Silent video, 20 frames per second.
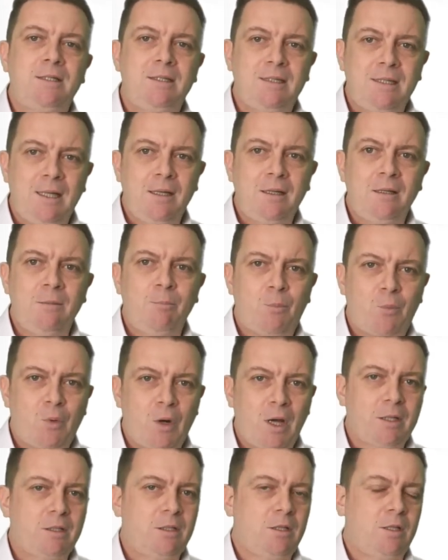10
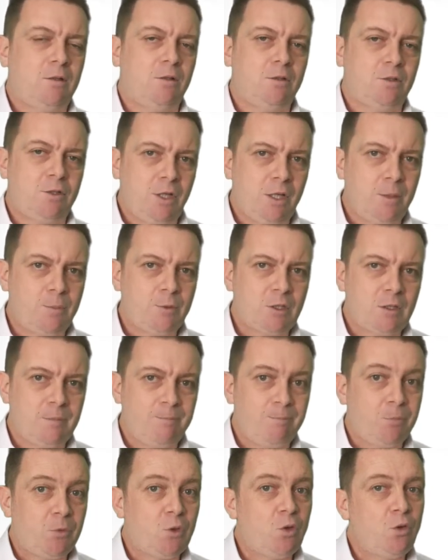practical tips
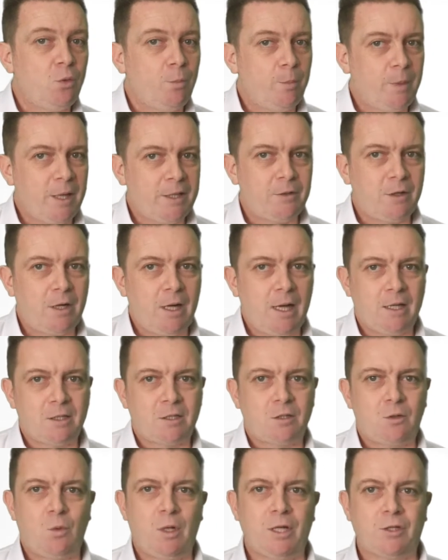to better
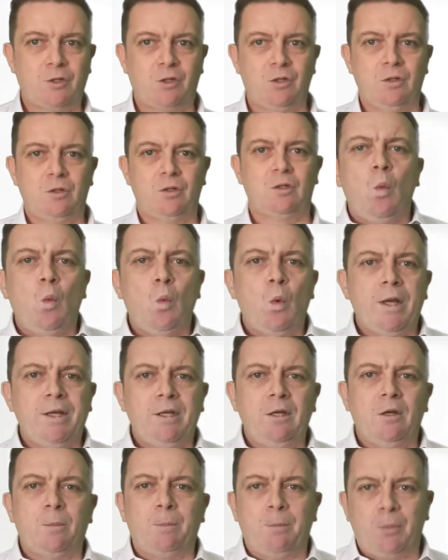ask questions when
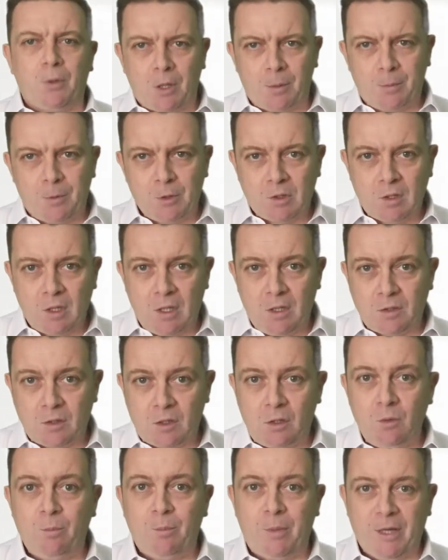your purpose is
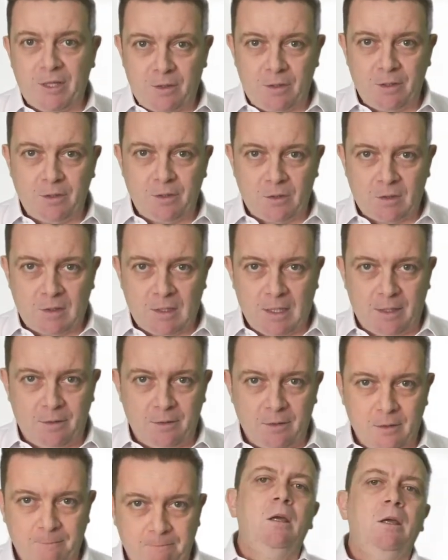to better understand.